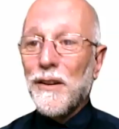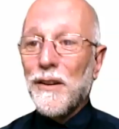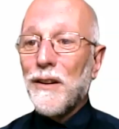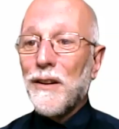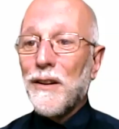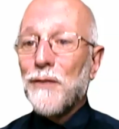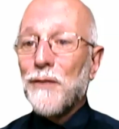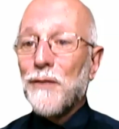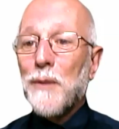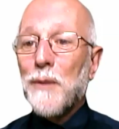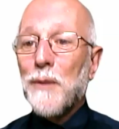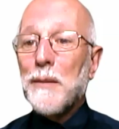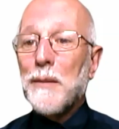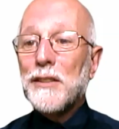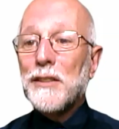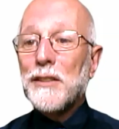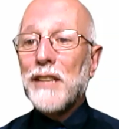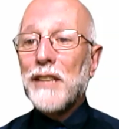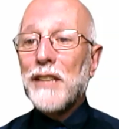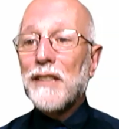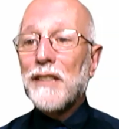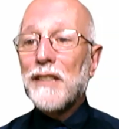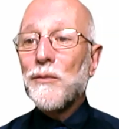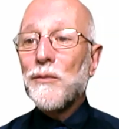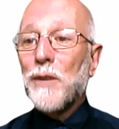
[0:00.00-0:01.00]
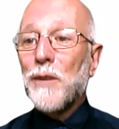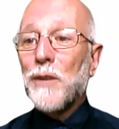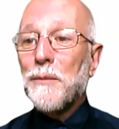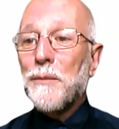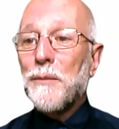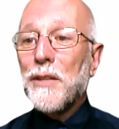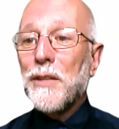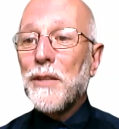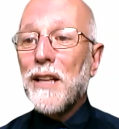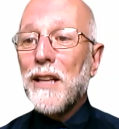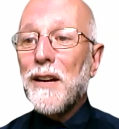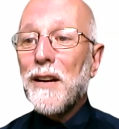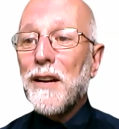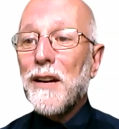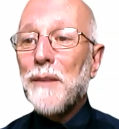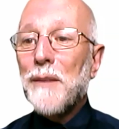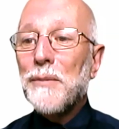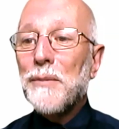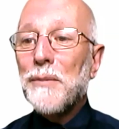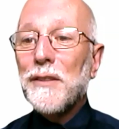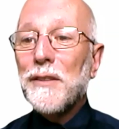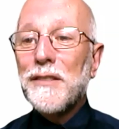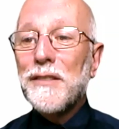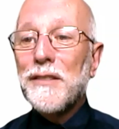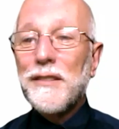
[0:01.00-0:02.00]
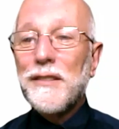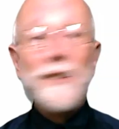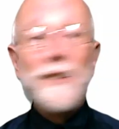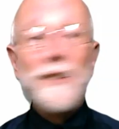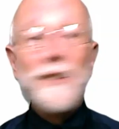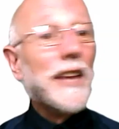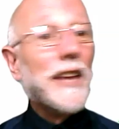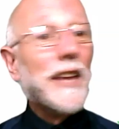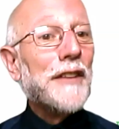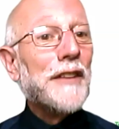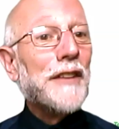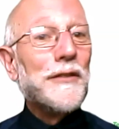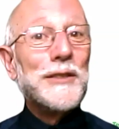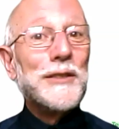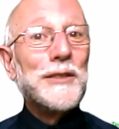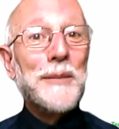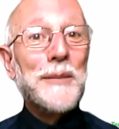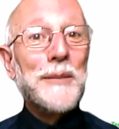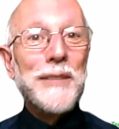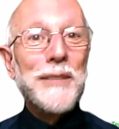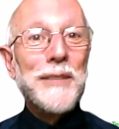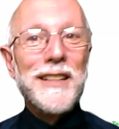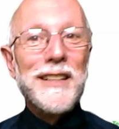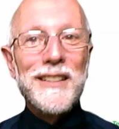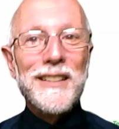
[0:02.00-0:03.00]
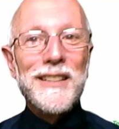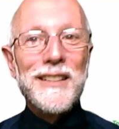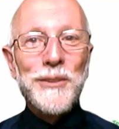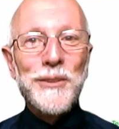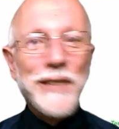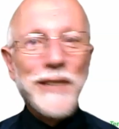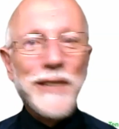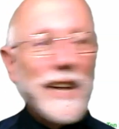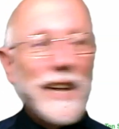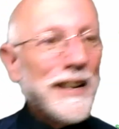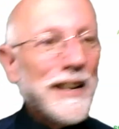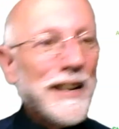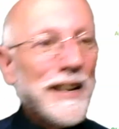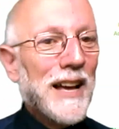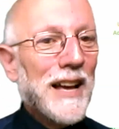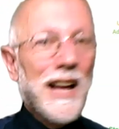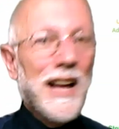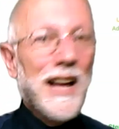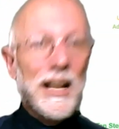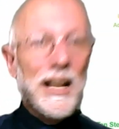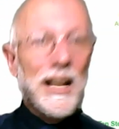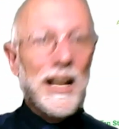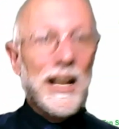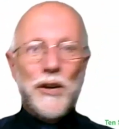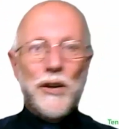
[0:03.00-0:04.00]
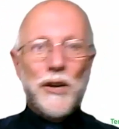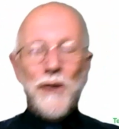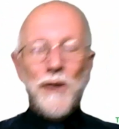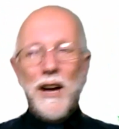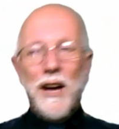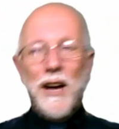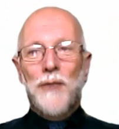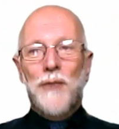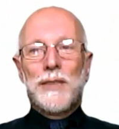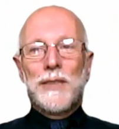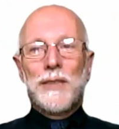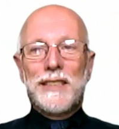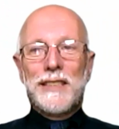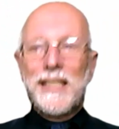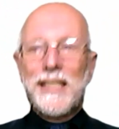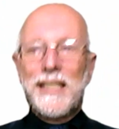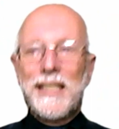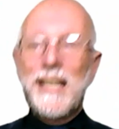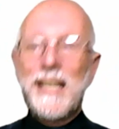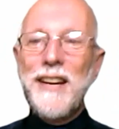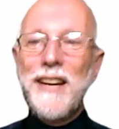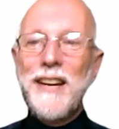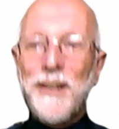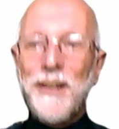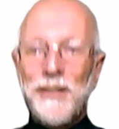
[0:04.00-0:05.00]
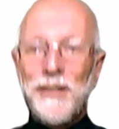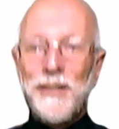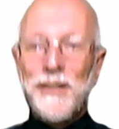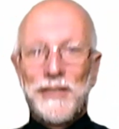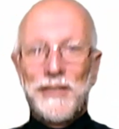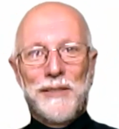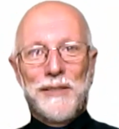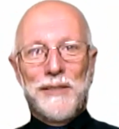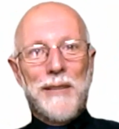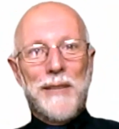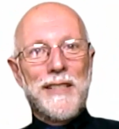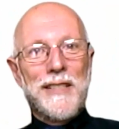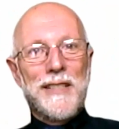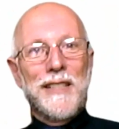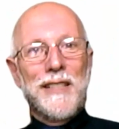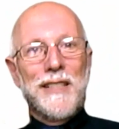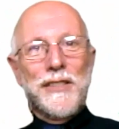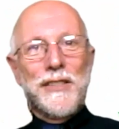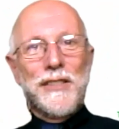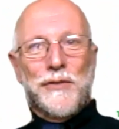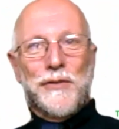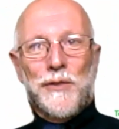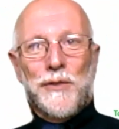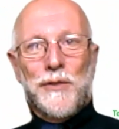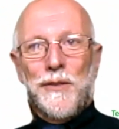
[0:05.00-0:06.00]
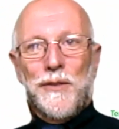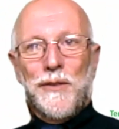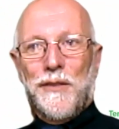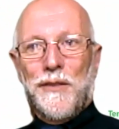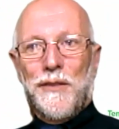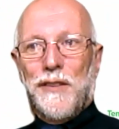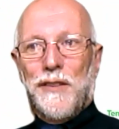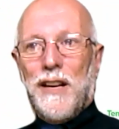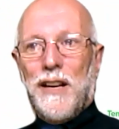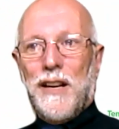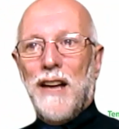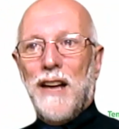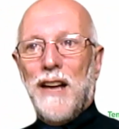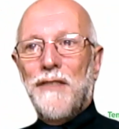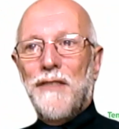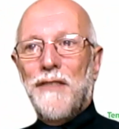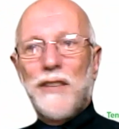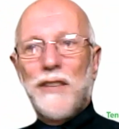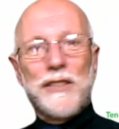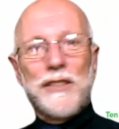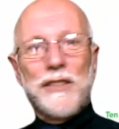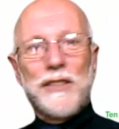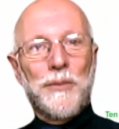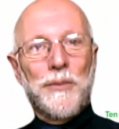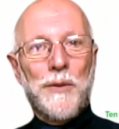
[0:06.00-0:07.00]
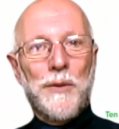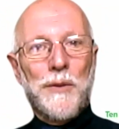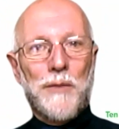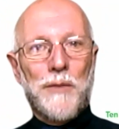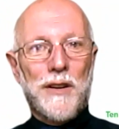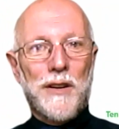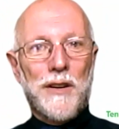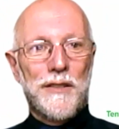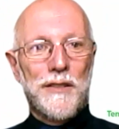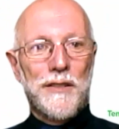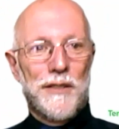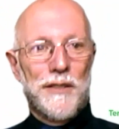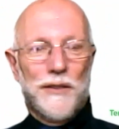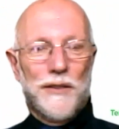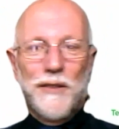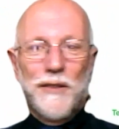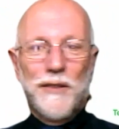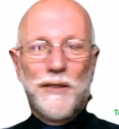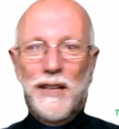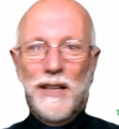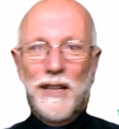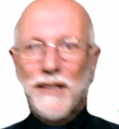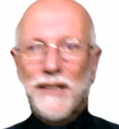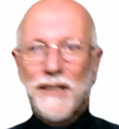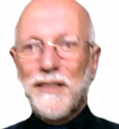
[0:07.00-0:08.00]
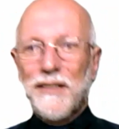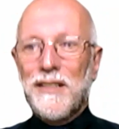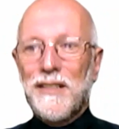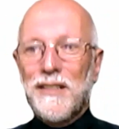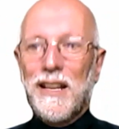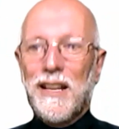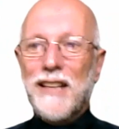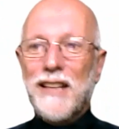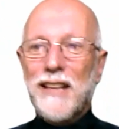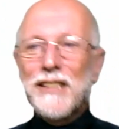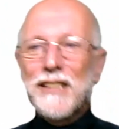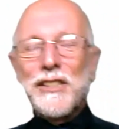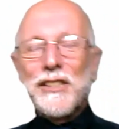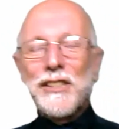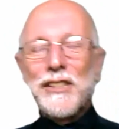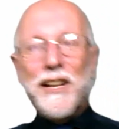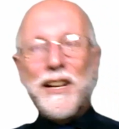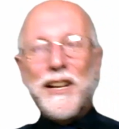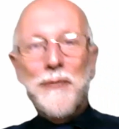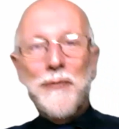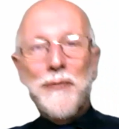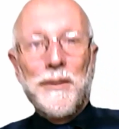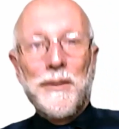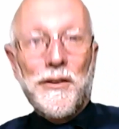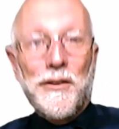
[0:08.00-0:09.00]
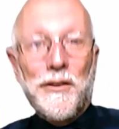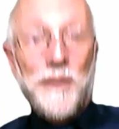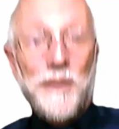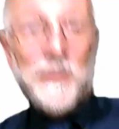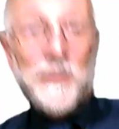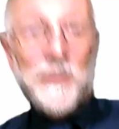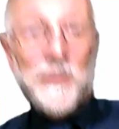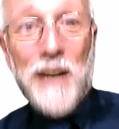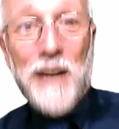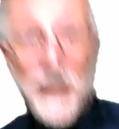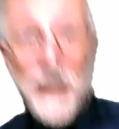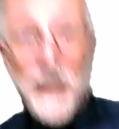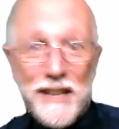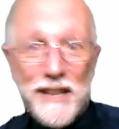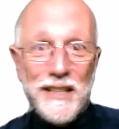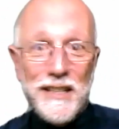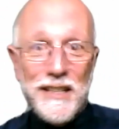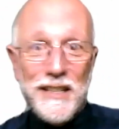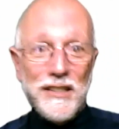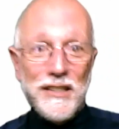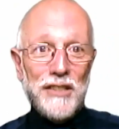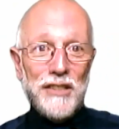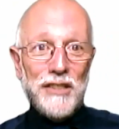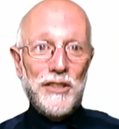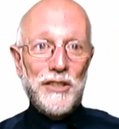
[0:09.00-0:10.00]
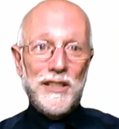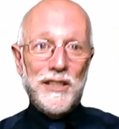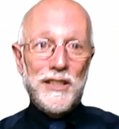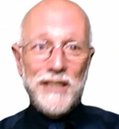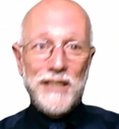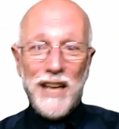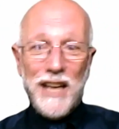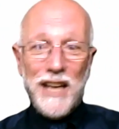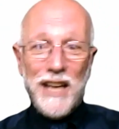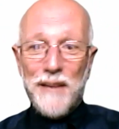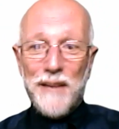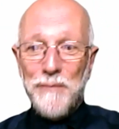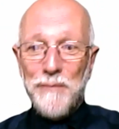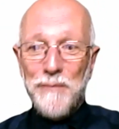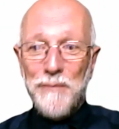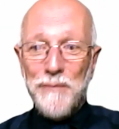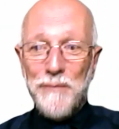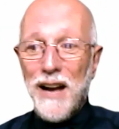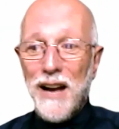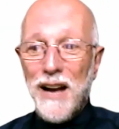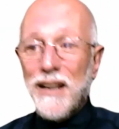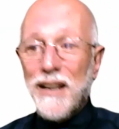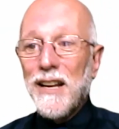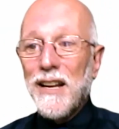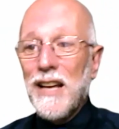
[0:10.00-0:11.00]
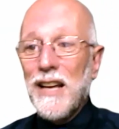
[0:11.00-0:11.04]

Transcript: don't know why my chat didn't want to bring that up, but thank you for jumping in and doing that. So we see here some ideas for the kind of things that we want to do. And at least a couple of you have got ideas that you can take back